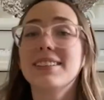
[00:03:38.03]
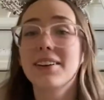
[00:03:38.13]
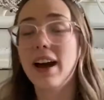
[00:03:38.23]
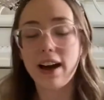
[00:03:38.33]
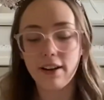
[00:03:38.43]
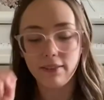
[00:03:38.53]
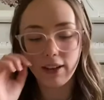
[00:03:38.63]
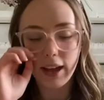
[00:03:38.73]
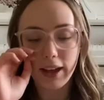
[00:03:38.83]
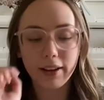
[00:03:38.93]
have
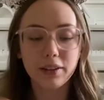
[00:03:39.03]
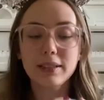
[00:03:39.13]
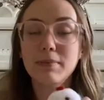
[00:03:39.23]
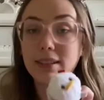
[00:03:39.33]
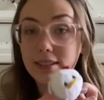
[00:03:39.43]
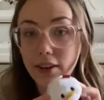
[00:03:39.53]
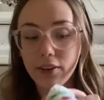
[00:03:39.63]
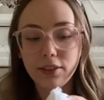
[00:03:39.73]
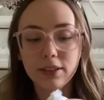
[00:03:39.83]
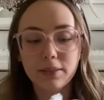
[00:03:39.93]
a Christmas
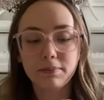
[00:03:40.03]
Donald,